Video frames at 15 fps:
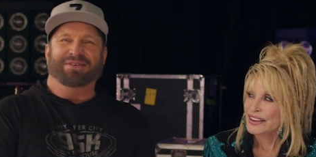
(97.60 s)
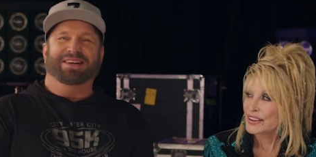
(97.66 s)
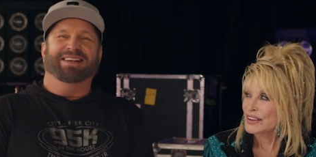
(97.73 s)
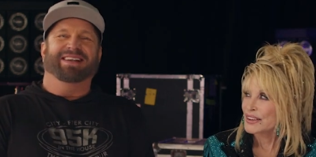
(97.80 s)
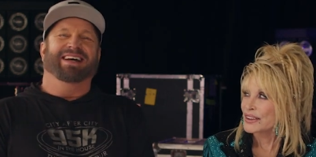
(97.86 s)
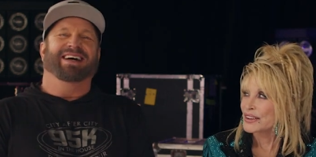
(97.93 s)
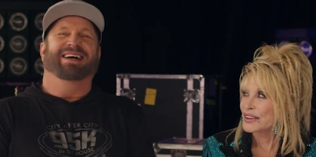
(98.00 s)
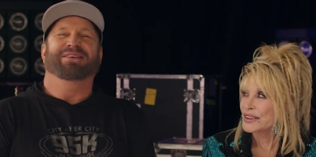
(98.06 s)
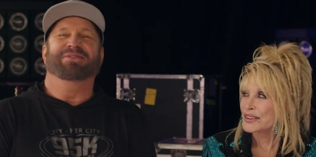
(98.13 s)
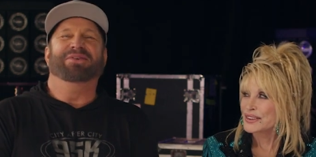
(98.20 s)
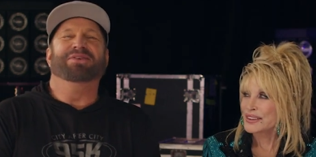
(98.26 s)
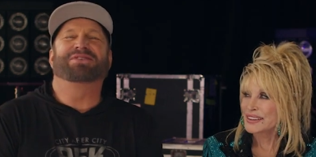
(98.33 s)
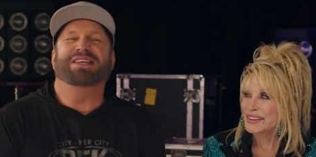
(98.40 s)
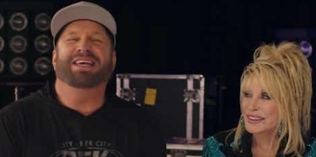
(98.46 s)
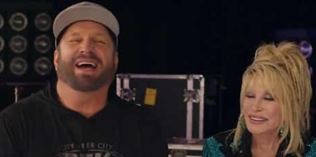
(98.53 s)
Speaker 1: we'll uh,
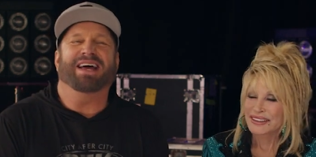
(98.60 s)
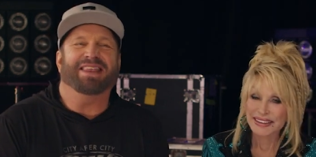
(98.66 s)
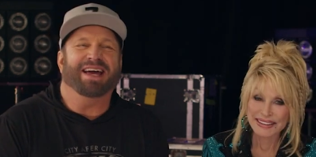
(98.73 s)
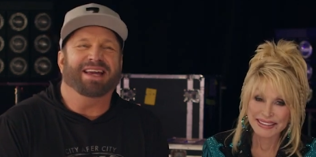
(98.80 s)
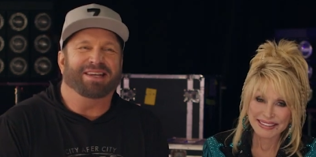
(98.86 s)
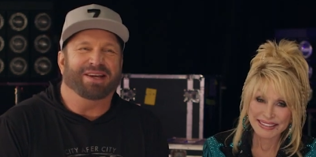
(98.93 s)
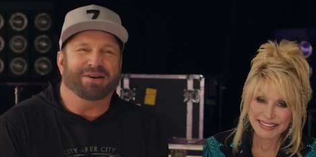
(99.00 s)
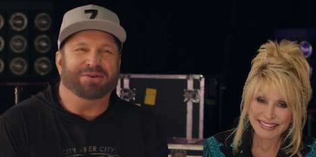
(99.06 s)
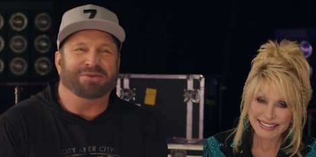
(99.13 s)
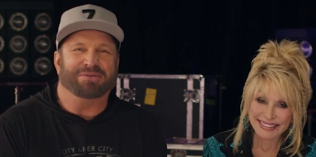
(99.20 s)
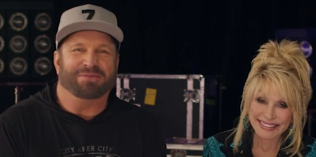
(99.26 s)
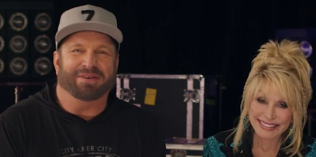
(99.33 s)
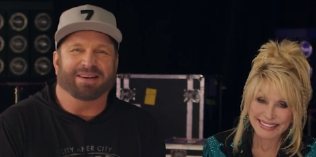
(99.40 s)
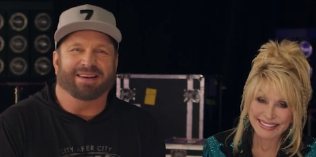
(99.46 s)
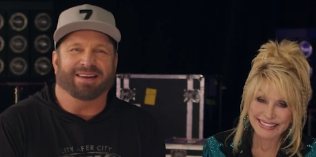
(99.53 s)
we'll see how that goes.
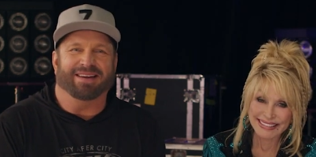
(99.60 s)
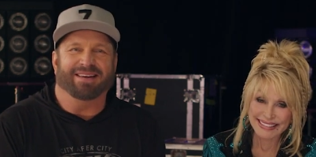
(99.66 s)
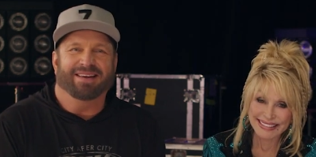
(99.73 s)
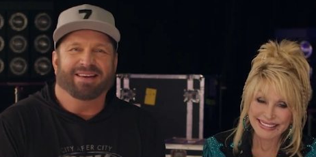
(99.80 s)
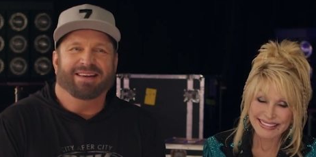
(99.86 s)
But uh,